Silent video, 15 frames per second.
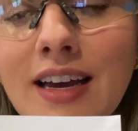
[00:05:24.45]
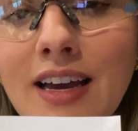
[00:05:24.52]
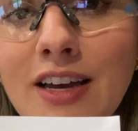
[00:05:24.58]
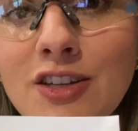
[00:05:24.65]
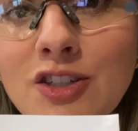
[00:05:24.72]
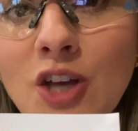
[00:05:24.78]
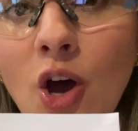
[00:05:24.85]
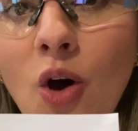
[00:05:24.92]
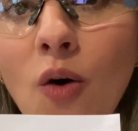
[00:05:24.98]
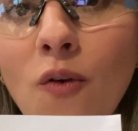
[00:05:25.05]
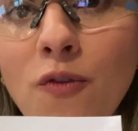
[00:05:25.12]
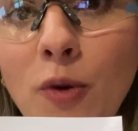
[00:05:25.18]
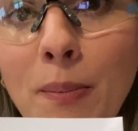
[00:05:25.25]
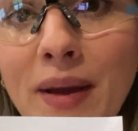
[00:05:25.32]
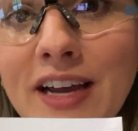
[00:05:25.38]
So
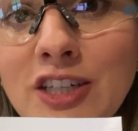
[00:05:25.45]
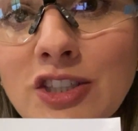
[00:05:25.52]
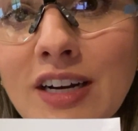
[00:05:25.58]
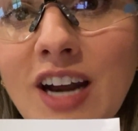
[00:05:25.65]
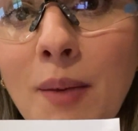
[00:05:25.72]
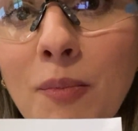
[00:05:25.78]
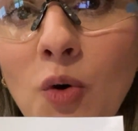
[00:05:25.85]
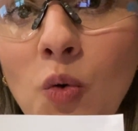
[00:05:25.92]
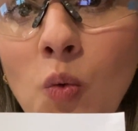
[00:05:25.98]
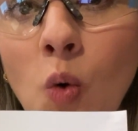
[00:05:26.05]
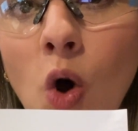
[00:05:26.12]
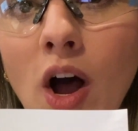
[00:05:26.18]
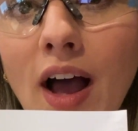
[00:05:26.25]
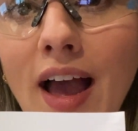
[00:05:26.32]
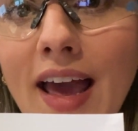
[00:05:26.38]
for patient number
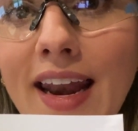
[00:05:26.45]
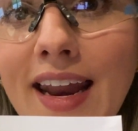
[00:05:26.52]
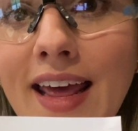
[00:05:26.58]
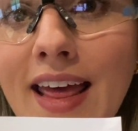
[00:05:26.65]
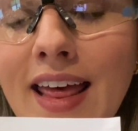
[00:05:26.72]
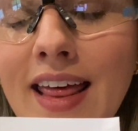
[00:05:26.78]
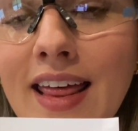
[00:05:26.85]
1,